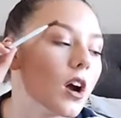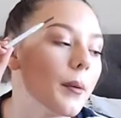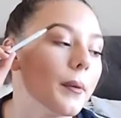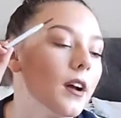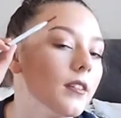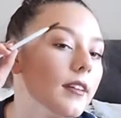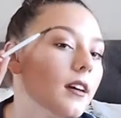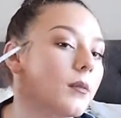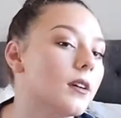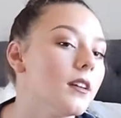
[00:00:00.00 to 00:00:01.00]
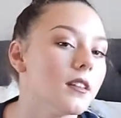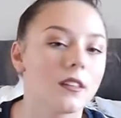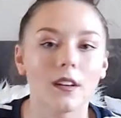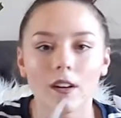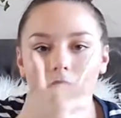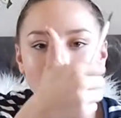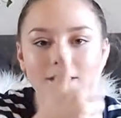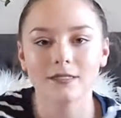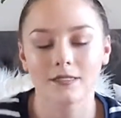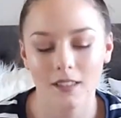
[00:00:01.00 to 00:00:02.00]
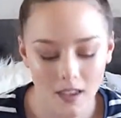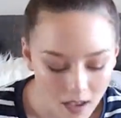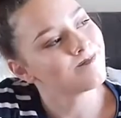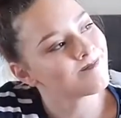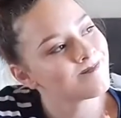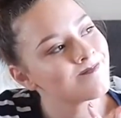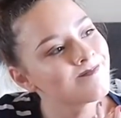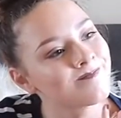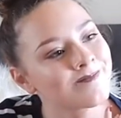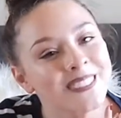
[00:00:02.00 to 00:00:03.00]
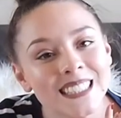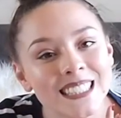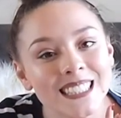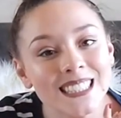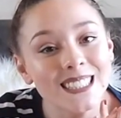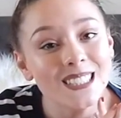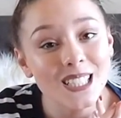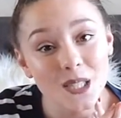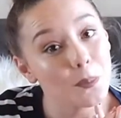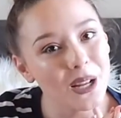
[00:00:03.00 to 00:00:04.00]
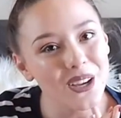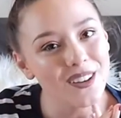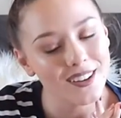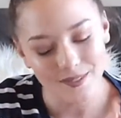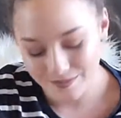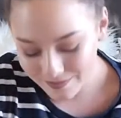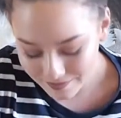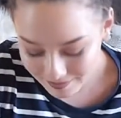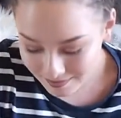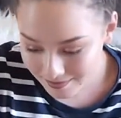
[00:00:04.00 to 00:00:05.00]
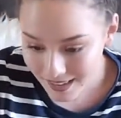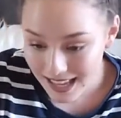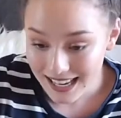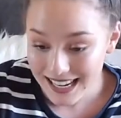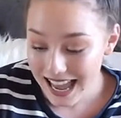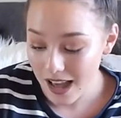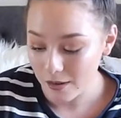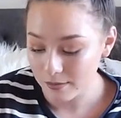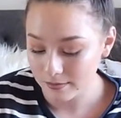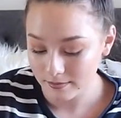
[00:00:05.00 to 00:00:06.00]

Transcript: eye around that with, you know. It's pretty good. Now,